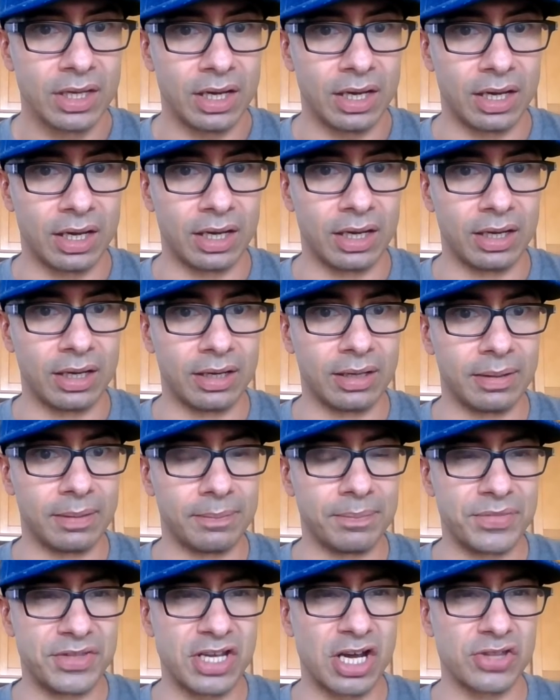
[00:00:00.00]

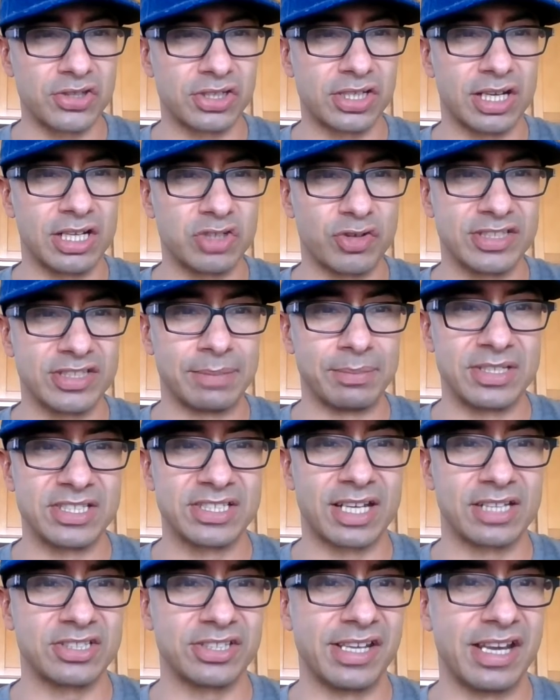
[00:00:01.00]
Um, the other countries I'm
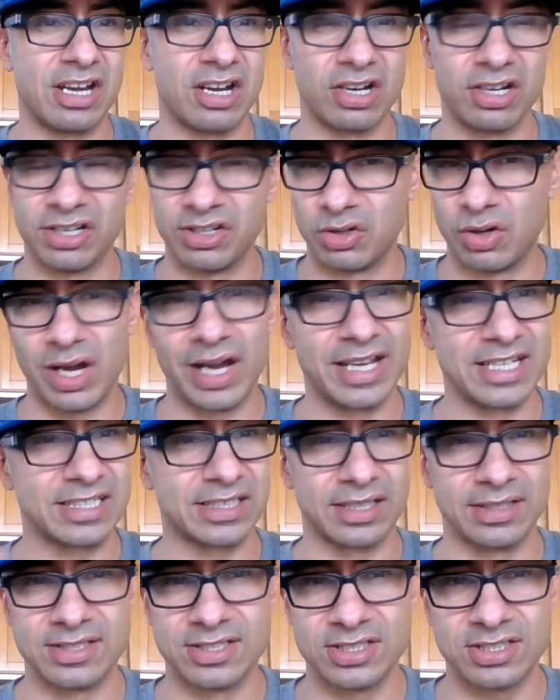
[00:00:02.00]
discussing here, you know,
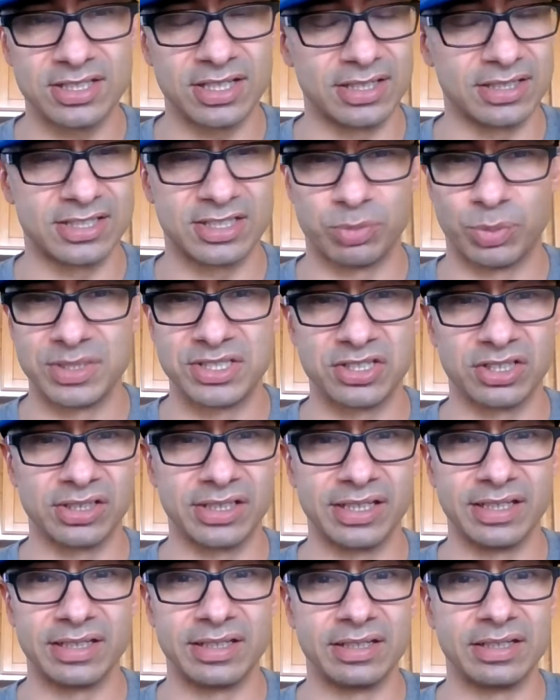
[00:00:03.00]
Iceland, uh,
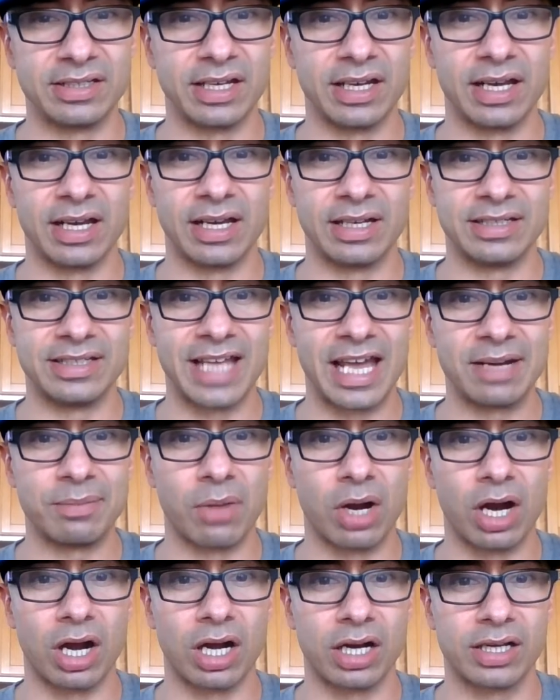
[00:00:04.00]
Switzerland, uh,
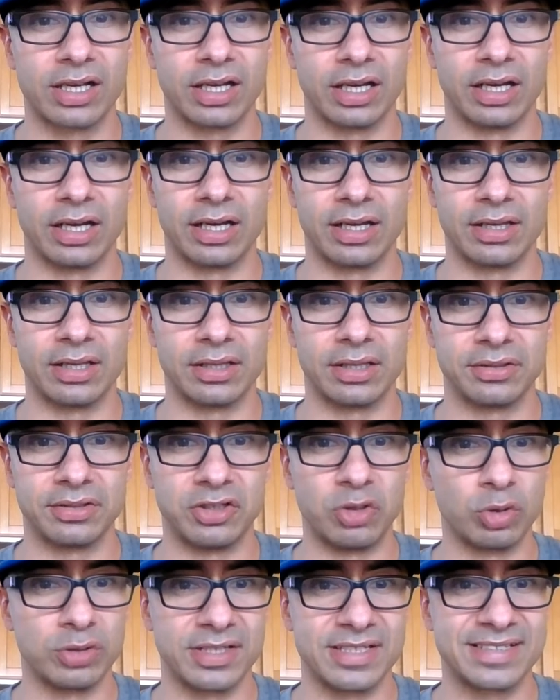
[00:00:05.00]
Denmark, uh,
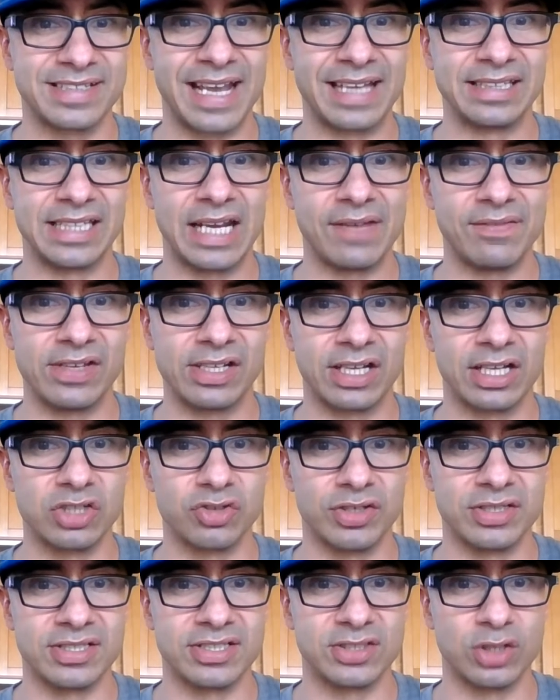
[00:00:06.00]
the, North, the Scandinavian
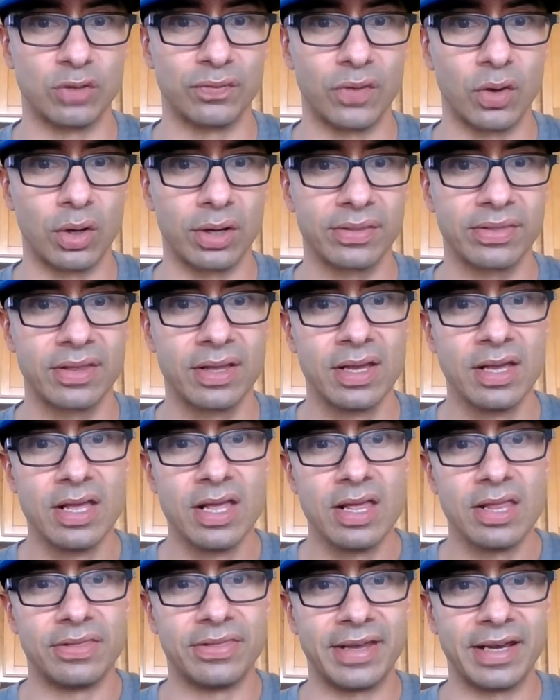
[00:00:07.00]
countries, and so forth,
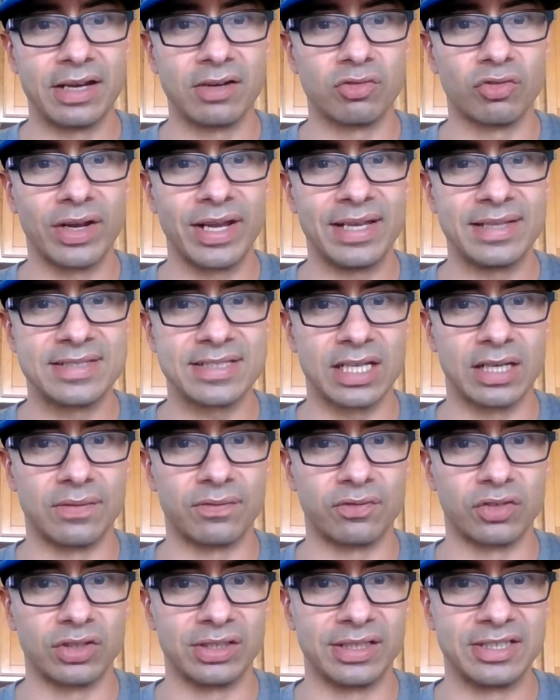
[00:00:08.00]
their rates
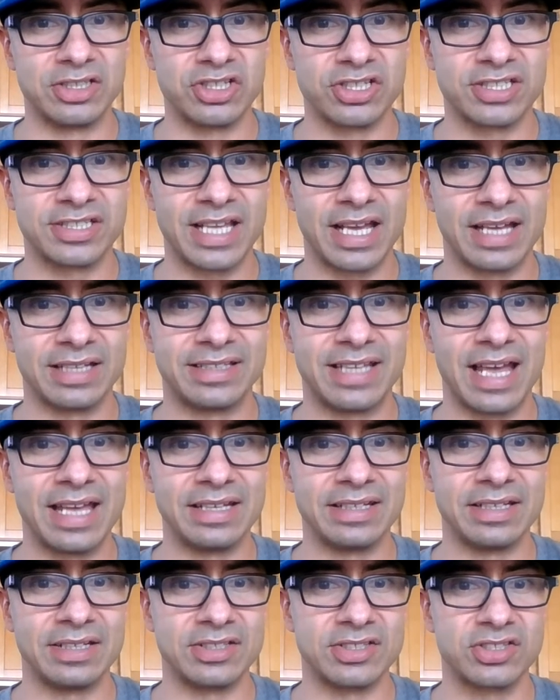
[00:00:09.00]
of religious
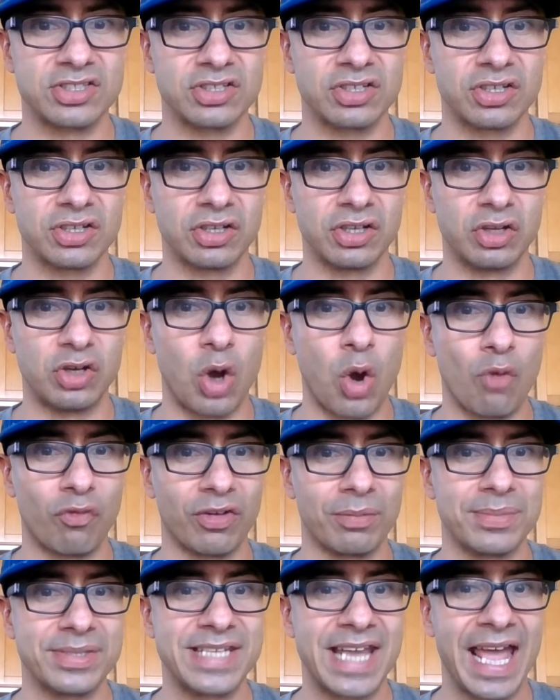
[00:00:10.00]
attendance go
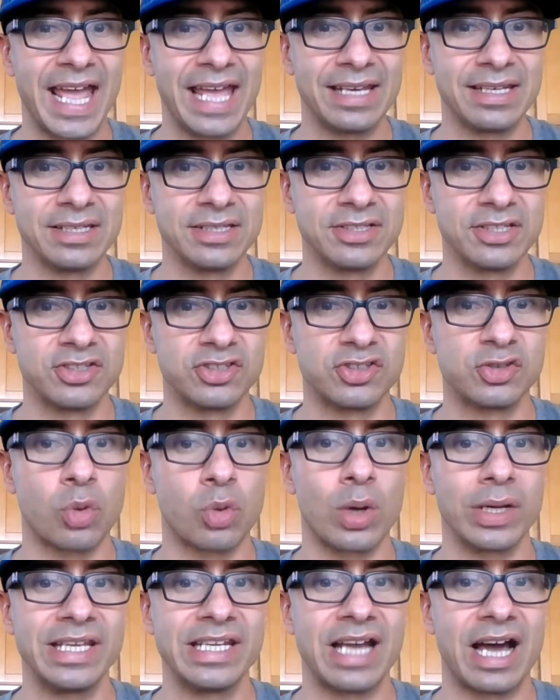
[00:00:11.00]
from 10 to
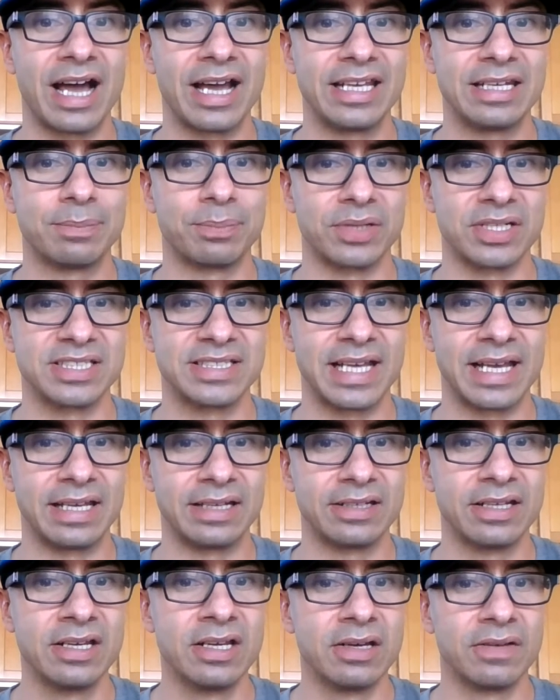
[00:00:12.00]
29
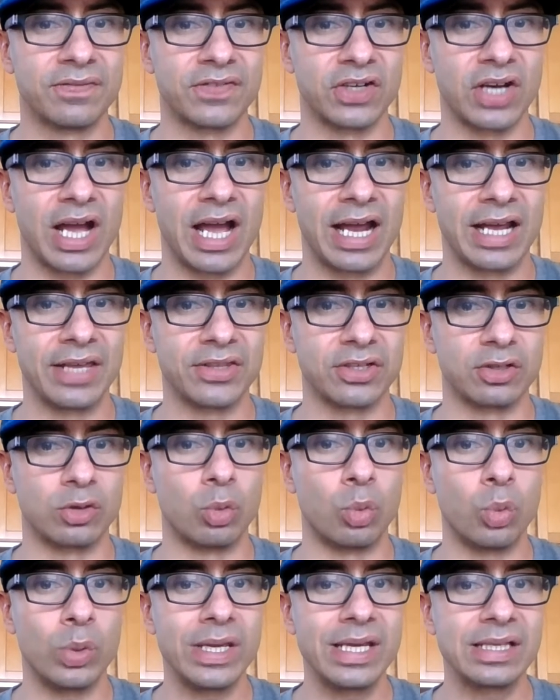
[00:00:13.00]
percent for either
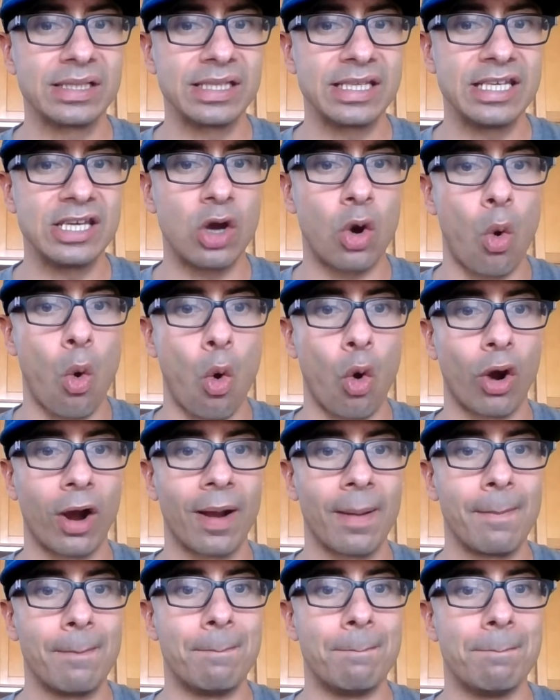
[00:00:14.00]
weekly
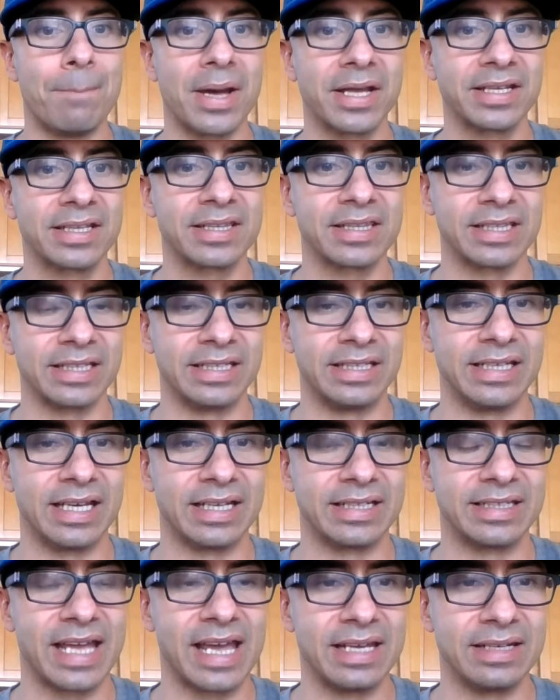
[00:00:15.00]
or monthly
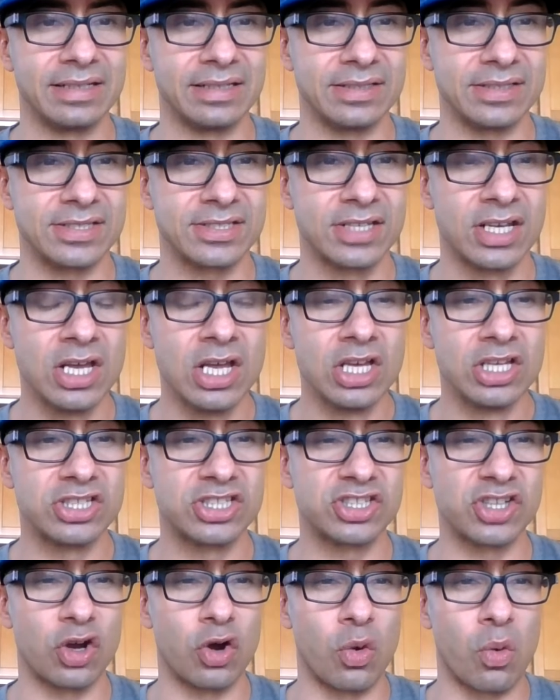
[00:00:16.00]
attendance.
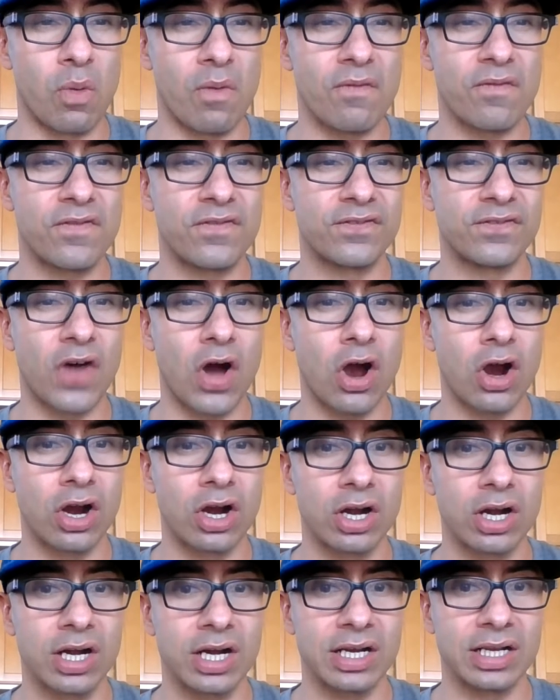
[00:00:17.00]
So
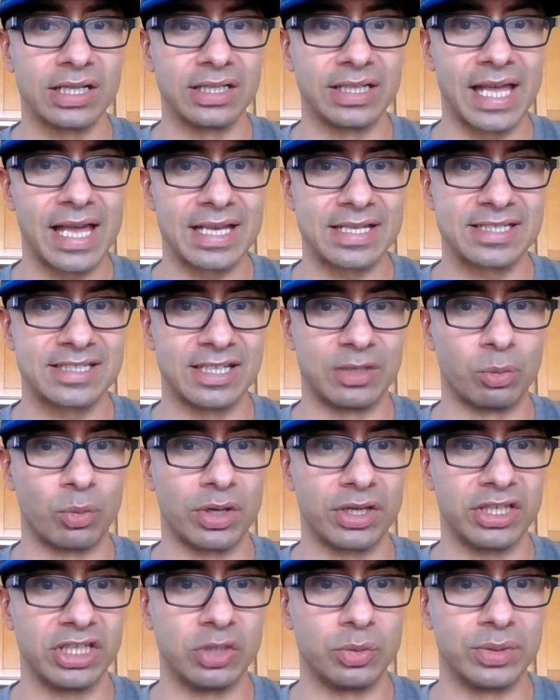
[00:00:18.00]
far less than
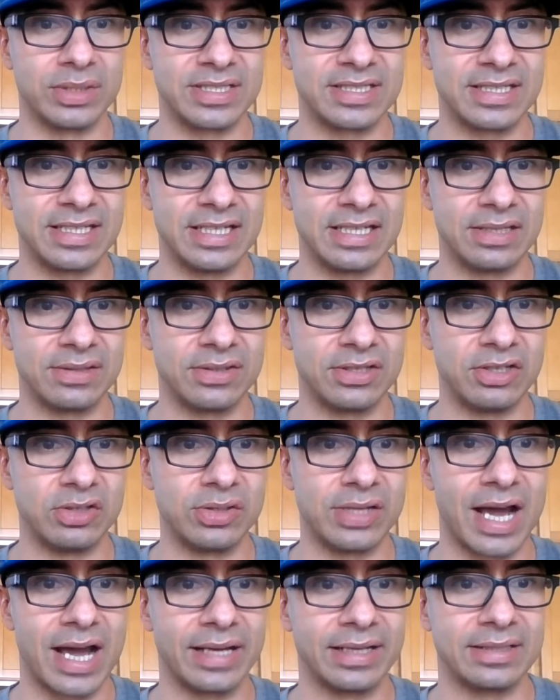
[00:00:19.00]
what you would see in the
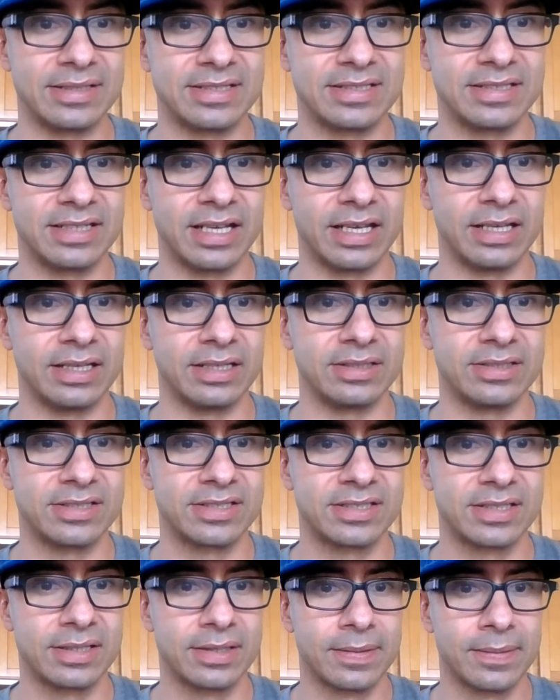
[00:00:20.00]
United
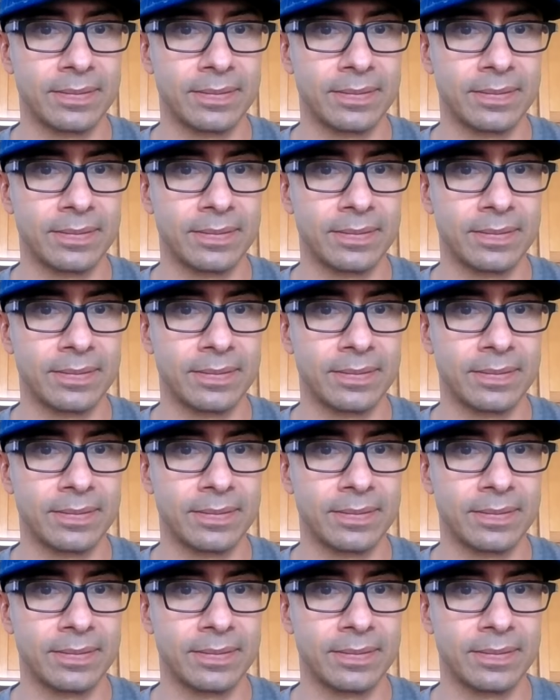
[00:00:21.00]
States.